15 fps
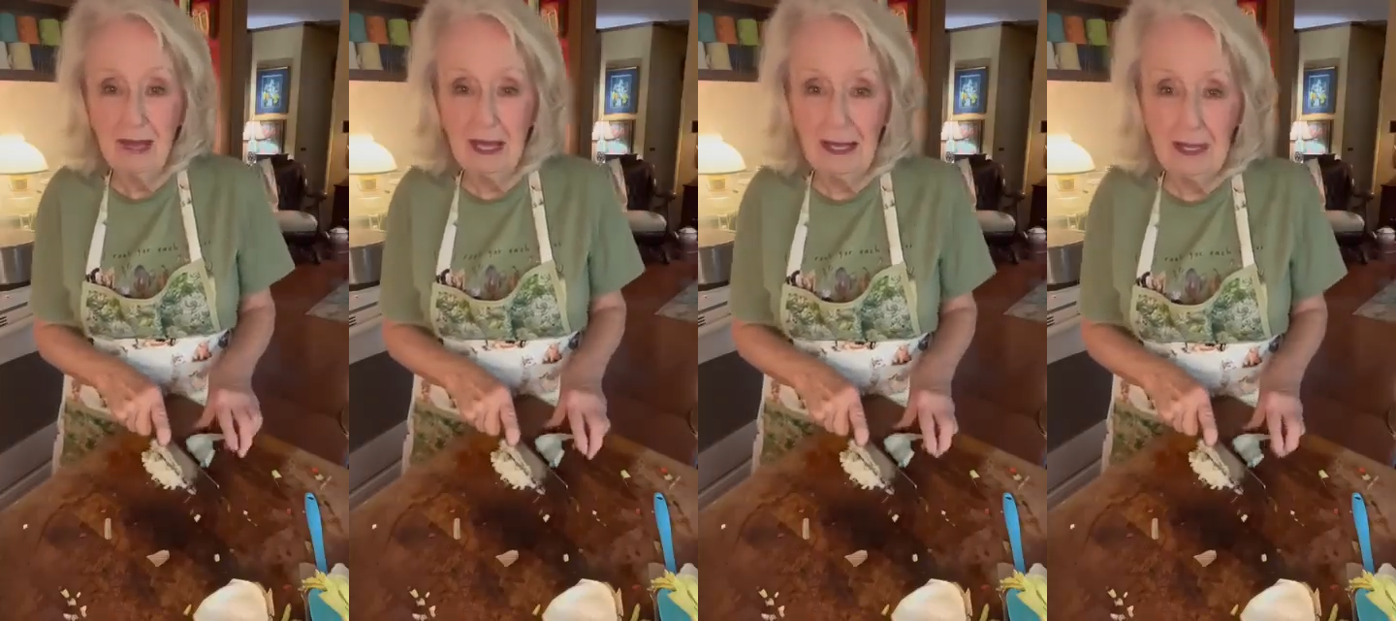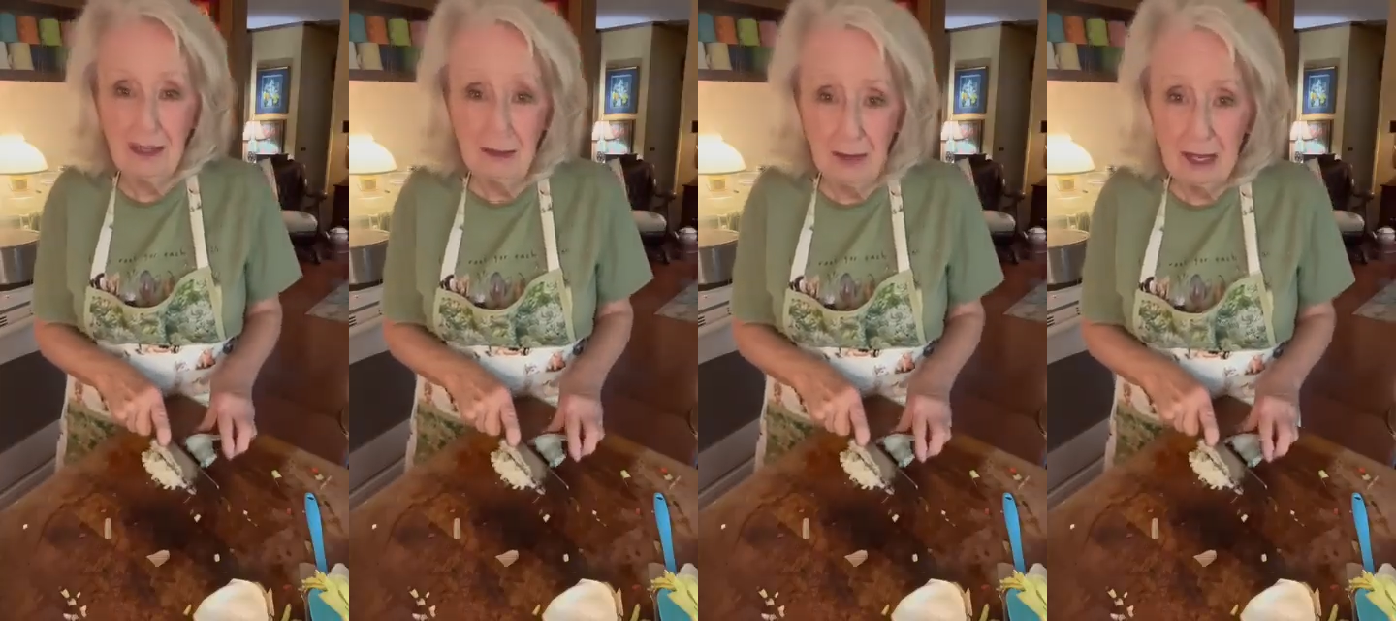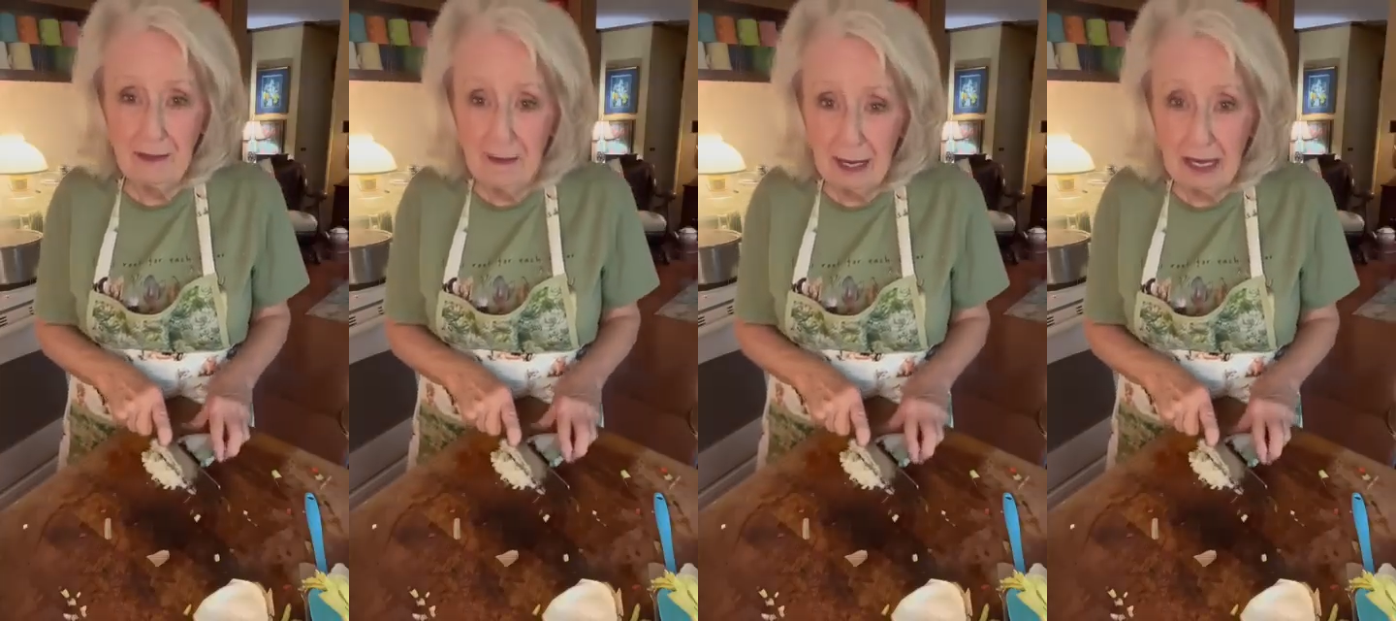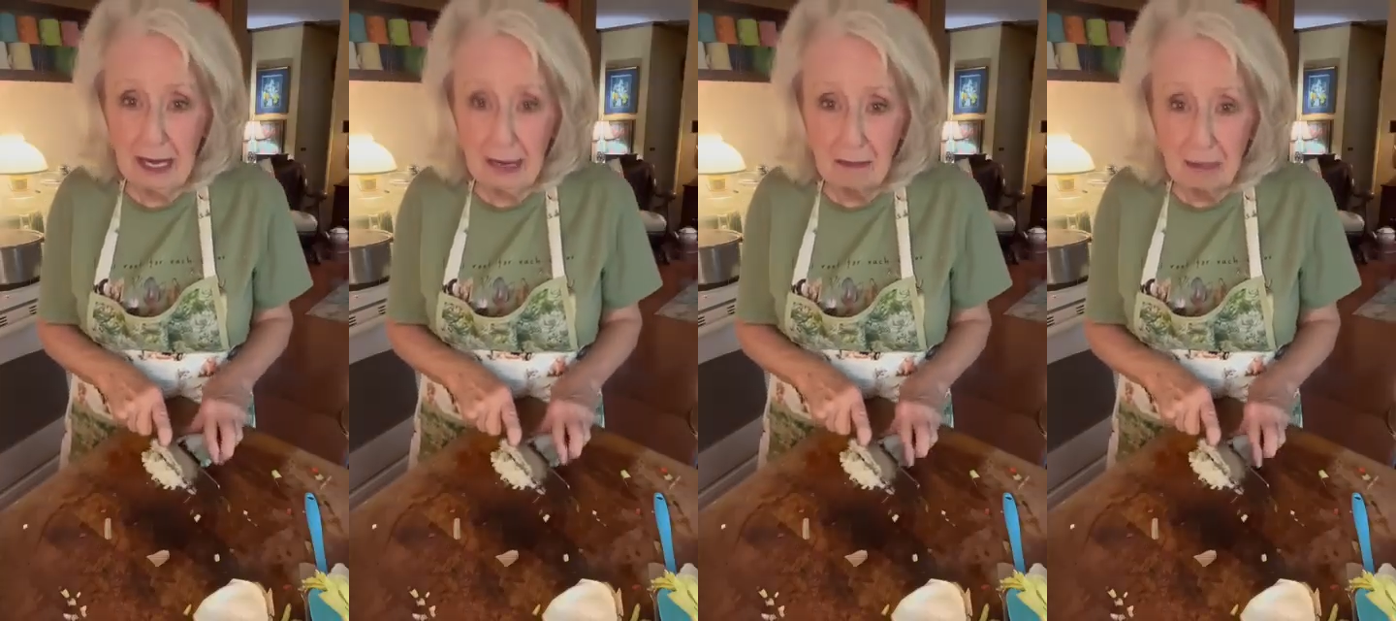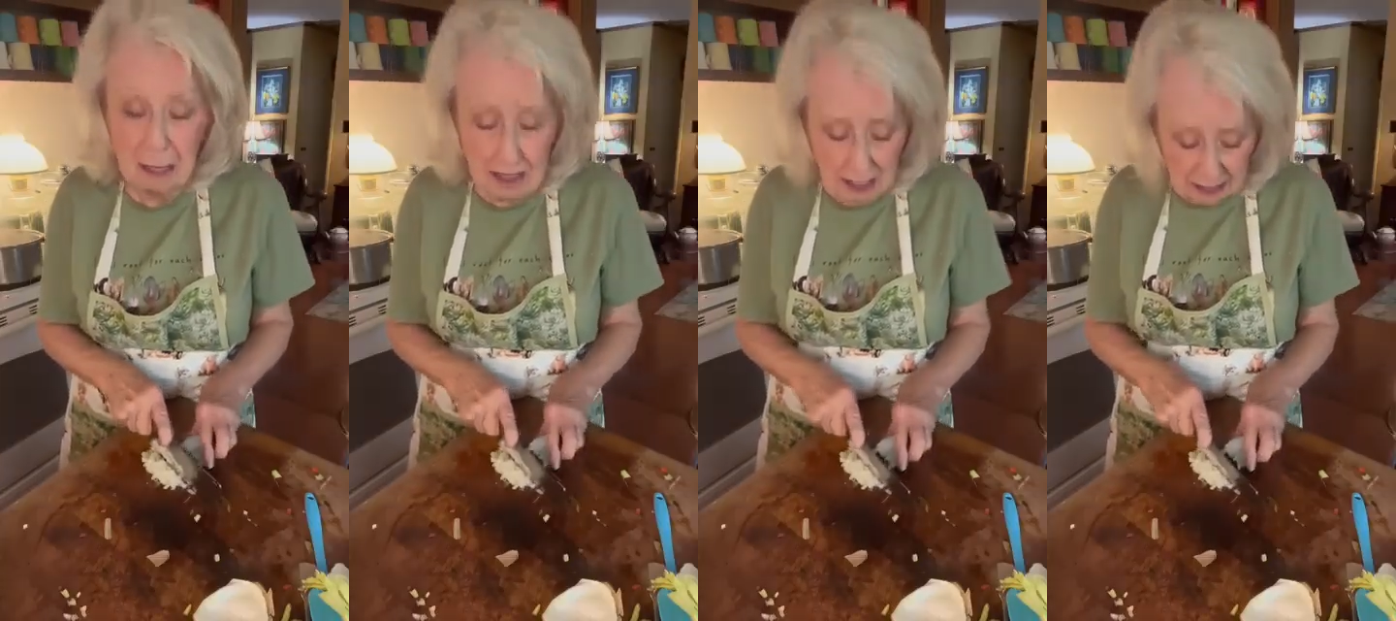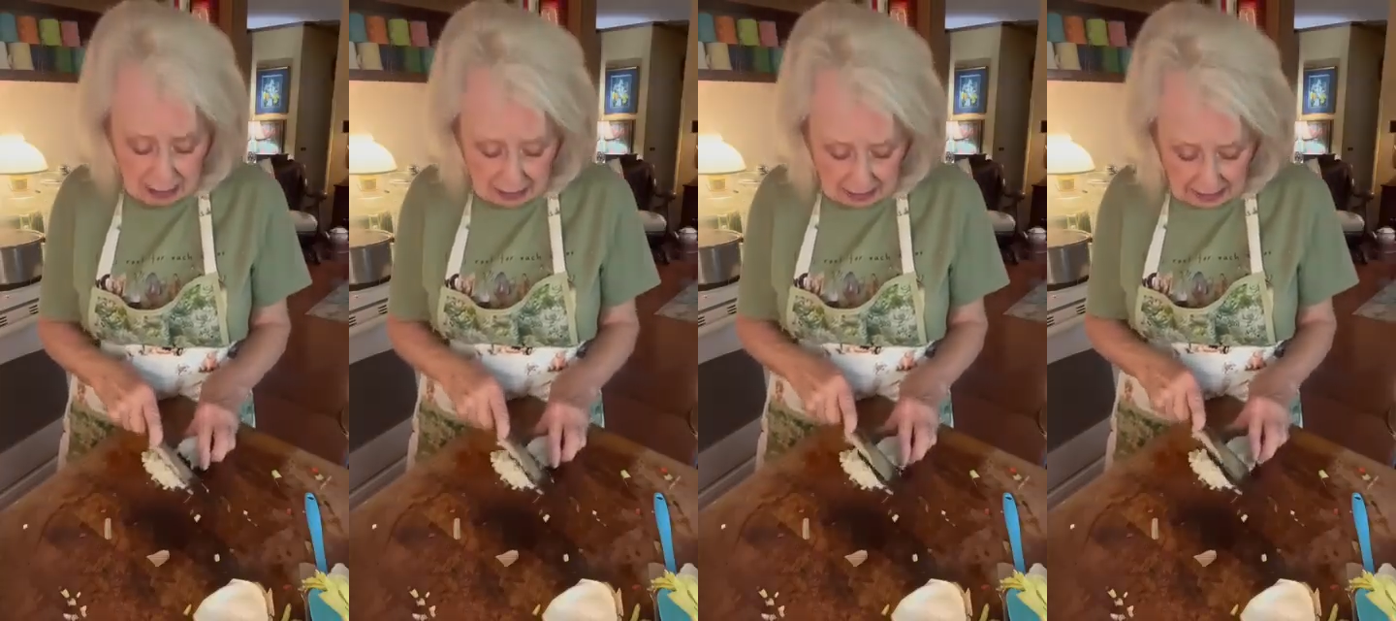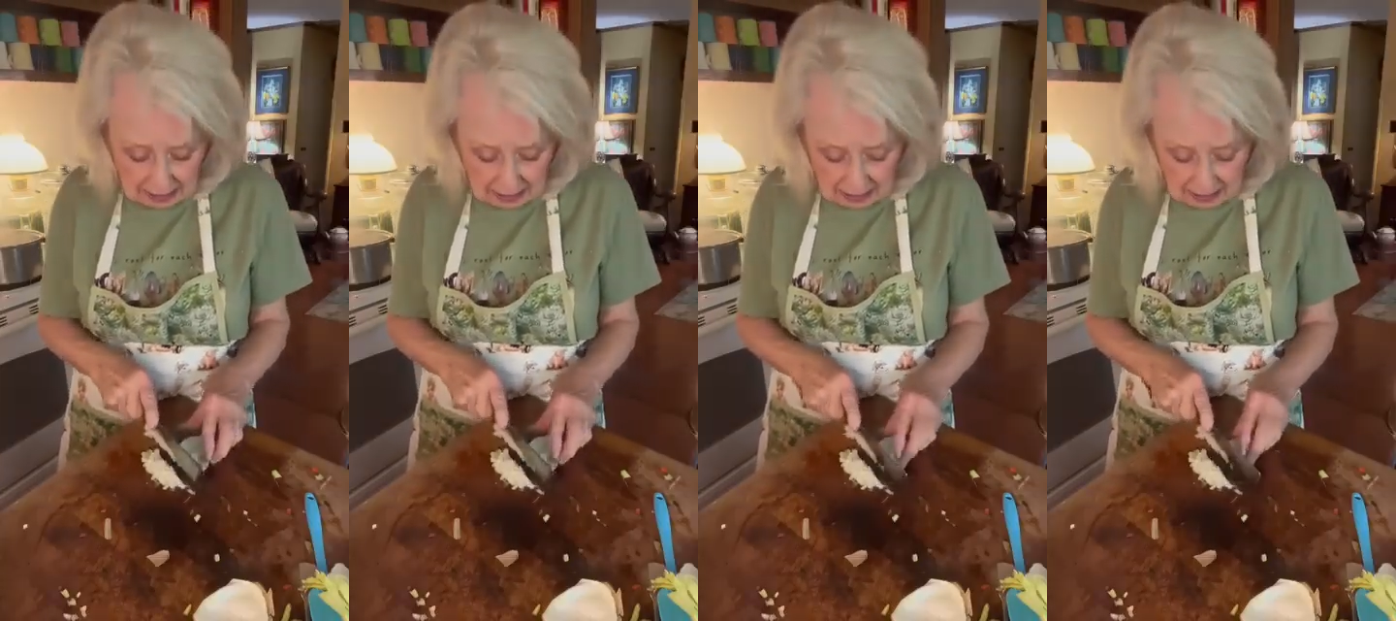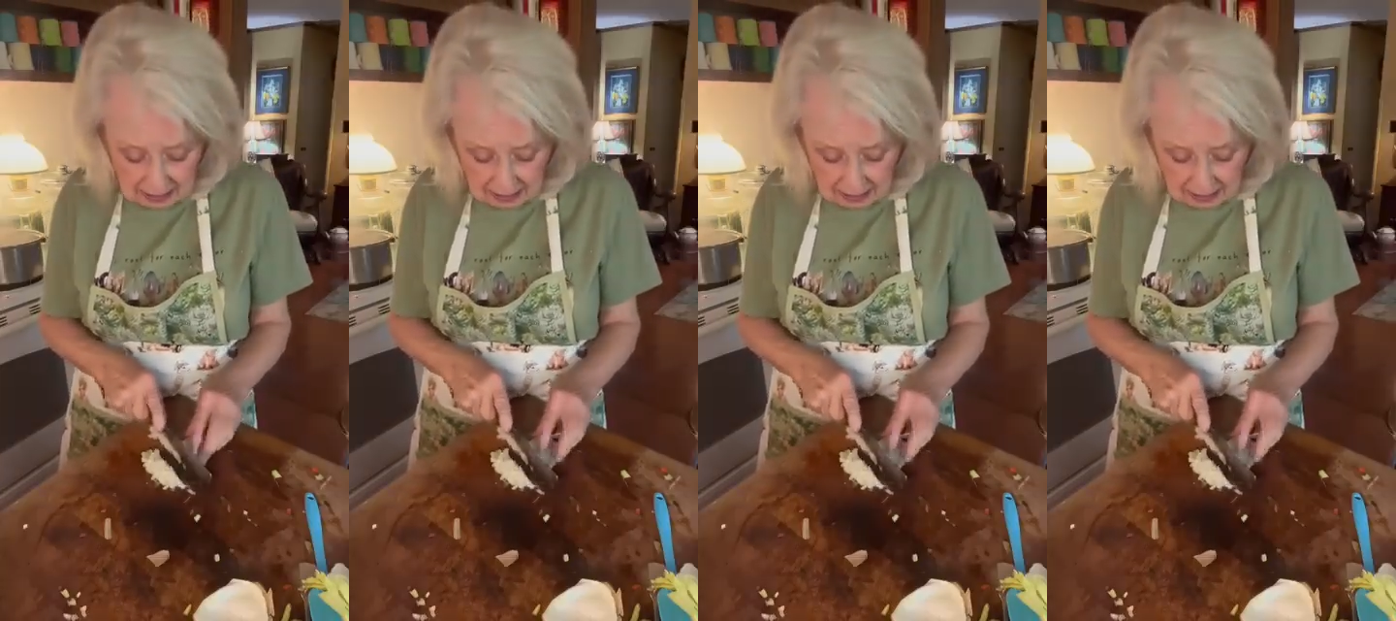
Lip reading: they'd have potato salad?